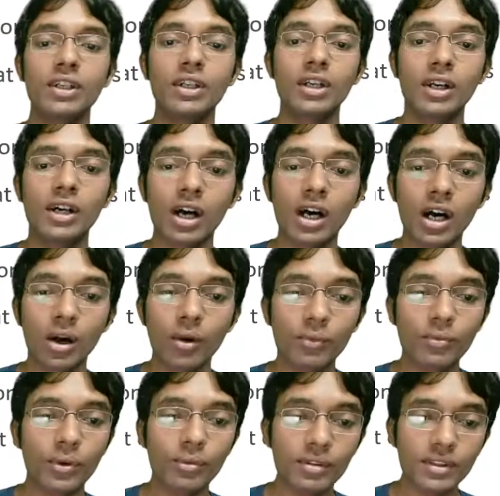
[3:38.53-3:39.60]

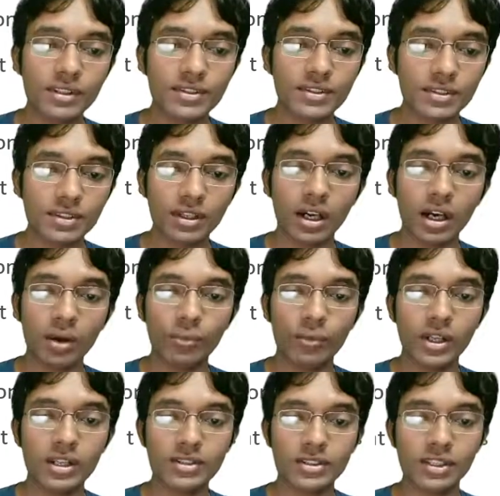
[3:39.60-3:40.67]
we'll
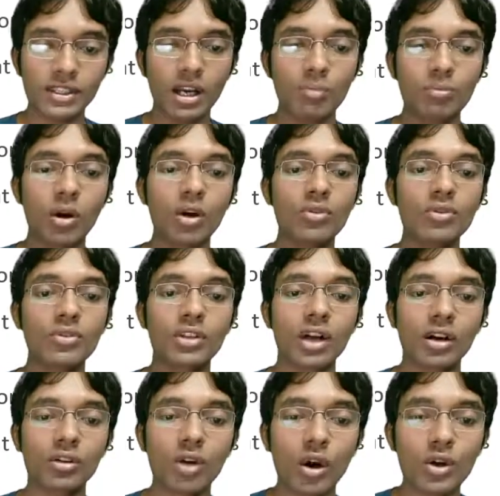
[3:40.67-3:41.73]
see about the
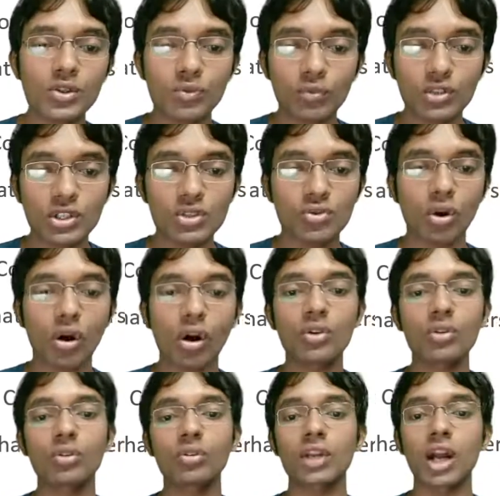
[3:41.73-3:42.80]
accounts we don't own,
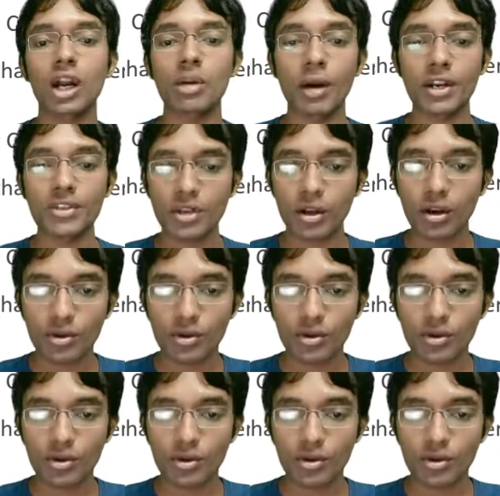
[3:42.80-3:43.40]
third parties accounts.